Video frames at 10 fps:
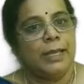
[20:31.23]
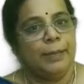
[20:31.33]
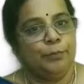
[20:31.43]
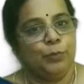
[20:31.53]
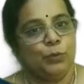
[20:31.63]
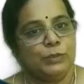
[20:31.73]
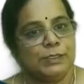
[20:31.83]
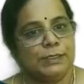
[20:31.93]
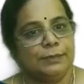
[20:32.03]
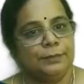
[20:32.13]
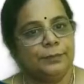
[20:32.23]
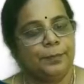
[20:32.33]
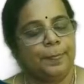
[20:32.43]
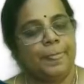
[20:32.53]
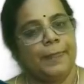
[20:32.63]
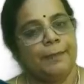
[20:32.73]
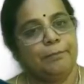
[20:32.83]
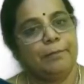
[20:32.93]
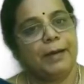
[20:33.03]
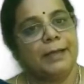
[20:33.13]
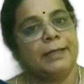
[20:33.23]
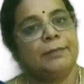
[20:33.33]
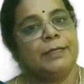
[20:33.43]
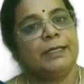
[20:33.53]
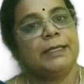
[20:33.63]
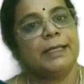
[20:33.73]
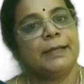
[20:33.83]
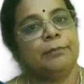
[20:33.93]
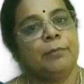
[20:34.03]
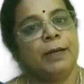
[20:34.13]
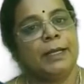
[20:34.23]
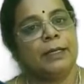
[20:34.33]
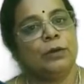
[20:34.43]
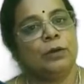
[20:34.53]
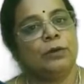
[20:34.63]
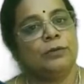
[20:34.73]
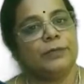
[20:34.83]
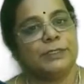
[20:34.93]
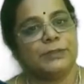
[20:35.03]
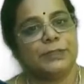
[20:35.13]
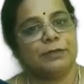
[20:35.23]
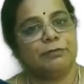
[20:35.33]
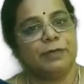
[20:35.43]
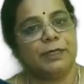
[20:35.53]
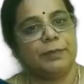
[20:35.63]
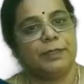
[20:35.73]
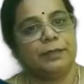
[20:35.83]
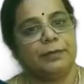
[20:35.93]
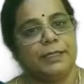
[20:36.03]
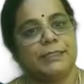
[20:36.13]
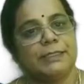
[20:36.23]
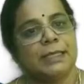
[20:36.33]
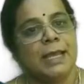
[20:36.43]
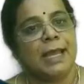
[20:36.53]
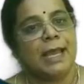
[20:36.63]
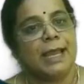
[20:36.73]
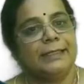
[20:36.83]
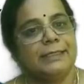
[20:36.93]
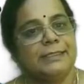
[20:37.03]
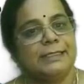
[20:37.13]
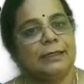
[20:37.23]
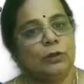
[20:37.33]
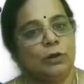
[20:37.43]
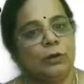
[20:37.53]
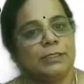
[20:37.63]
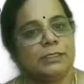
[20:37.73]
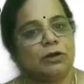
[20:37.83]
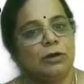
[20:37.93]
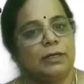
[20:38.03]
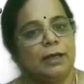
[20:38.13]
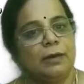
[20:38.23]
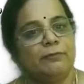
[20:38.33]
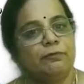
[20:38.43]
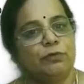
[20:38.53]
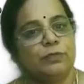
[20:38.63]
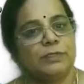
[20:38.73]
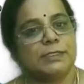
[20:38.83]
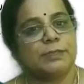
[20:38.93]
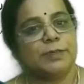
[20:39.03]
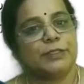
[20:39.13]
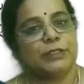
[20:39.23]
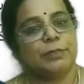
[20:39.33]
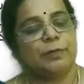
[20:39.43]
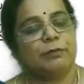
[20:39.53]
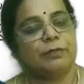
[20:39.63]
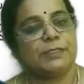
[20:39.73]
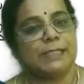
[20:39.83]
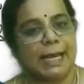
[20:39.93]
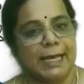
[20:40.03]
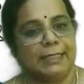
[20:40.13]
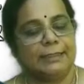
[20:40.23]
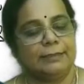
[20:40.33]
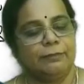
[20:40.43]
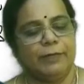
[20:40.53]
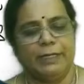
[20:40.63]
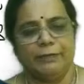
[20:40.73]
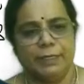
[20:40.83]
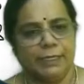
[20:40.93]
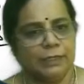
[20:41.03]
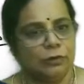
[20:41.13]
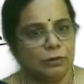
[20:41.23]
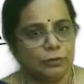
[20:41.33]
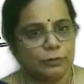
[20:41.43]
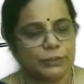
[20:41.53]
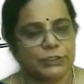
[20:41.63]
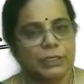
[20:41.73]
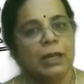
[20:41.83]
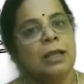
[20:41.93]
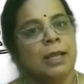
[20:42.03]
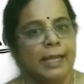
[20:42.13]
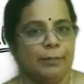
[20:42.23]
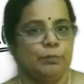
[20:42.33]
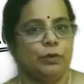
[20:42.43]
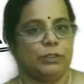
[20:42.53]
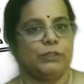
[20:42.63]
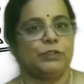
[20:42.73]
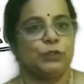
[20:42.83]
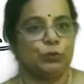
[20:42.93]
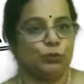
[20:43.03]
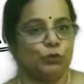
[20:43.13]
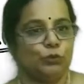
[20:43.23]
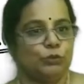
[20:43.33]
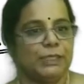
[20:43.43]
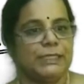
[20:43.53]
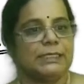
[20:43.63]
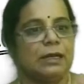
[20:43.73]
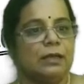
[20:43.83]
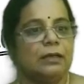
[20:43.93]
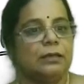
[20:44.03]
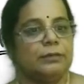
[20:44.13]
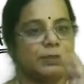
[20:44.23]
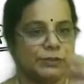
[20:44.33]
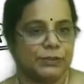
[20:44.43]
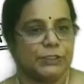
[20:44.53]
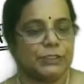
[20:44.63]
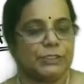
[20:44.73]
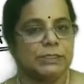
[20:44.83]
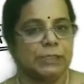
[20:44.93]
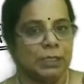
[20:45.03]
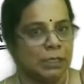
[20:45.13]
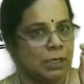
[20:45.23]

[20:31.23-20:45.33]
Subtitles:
imposed, Parliament can by law restrict the fundamental rights. And this law is called Armed Forces Special Powers Act. Very, very controversial, important. So these are restrictions